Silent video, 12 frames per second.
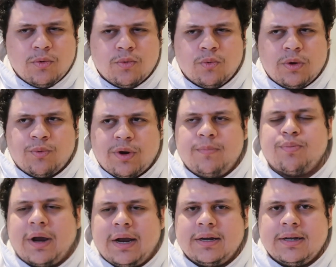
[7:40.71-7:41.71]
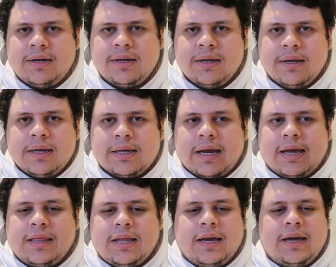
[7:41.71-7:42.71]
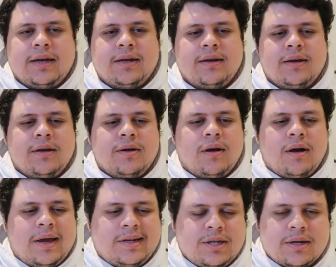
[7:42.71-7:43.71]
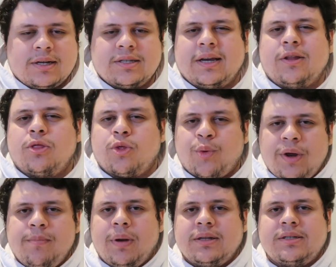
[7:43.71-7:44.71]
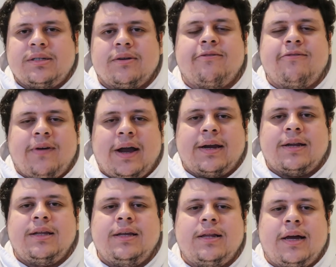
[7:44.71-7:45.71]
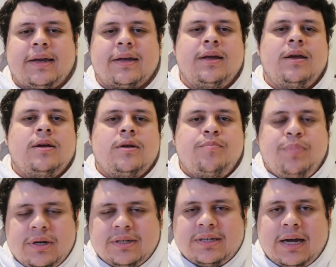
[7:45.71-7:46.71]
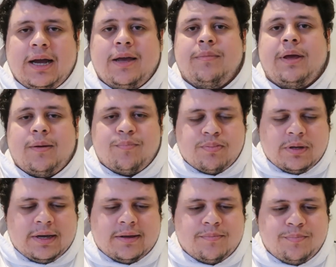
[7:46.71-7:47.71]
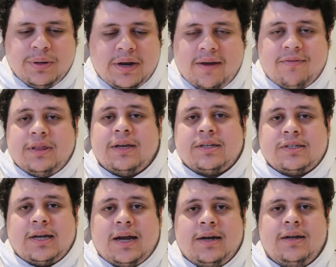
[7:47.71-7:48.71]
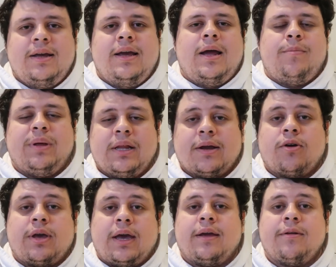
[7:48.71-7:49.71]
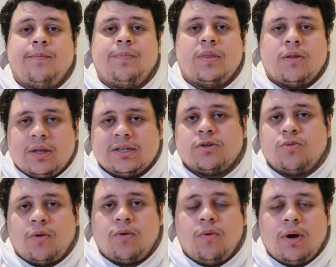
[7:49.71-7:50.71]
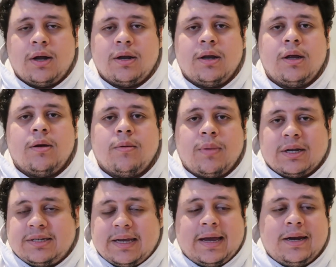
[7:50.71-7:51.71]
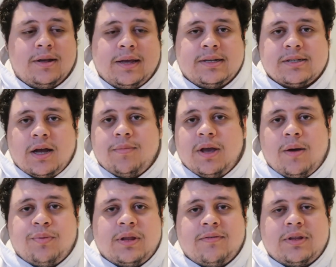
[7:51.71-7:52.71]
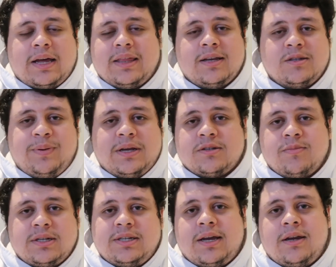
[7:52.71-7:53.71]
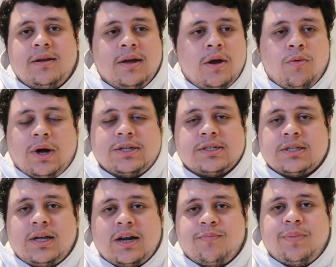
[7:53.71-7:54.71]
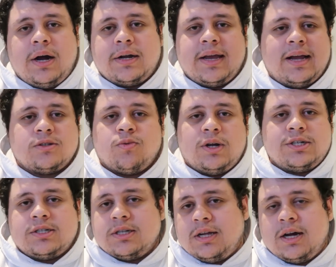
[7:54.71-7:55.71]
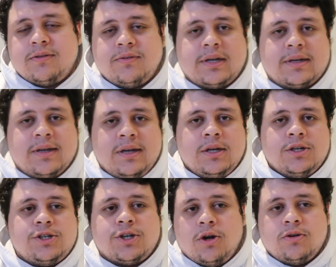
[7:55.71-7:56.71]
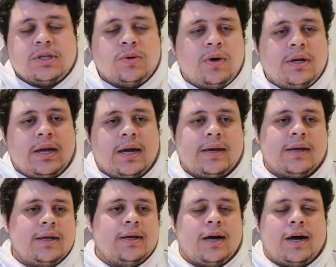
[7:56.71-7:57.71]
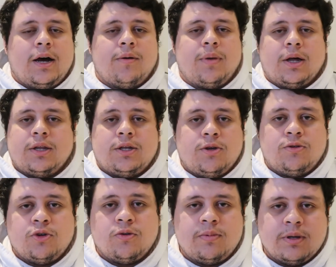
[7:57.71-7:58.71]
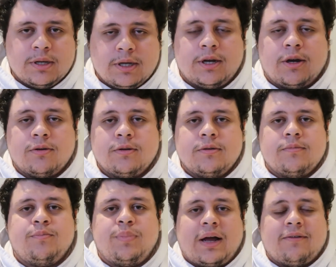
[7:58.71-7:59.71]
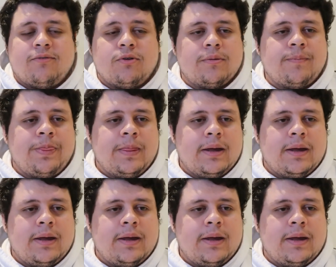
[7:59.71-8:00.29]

we rebranded, and then it took us like 3 months to finally like put time and like put everything aside and be like, okay, this is what we want. Montana is coming up with everything. I think it's because Montana watches a lot of podcasts, watches a lot of like shows and whatnot on the YouTube, you know, platform,